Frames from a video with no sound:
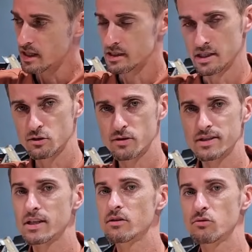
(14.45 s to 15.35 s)
This was
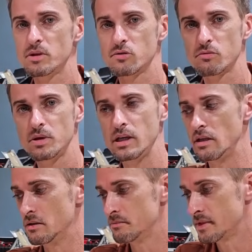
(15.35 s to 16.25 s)
sent to me to
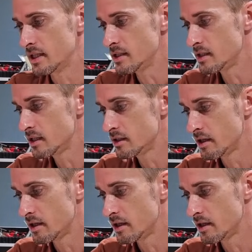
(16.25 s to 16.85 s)
be tested